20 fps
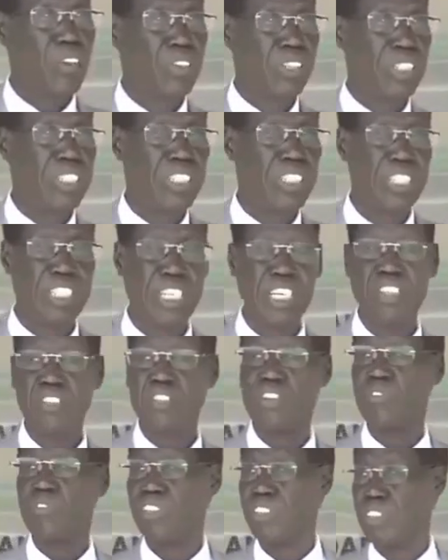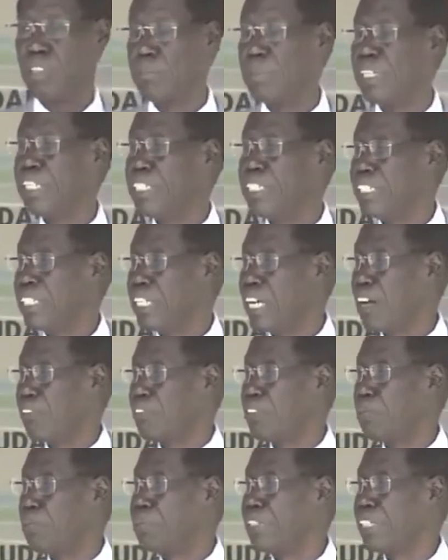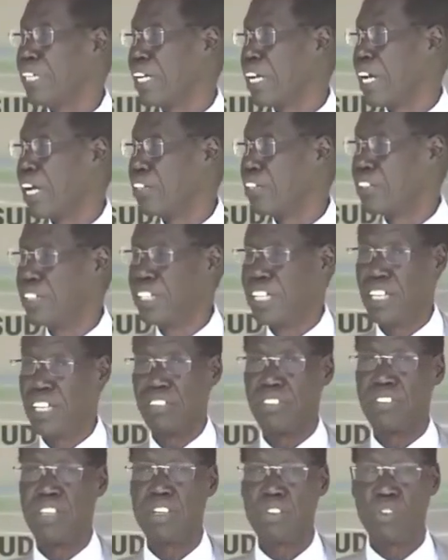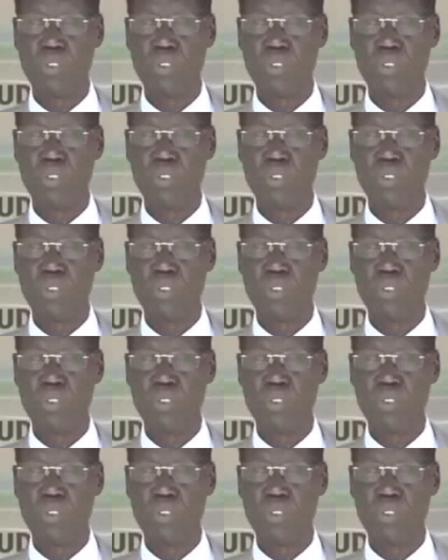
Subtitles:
years of stability after being a country like South Sudan,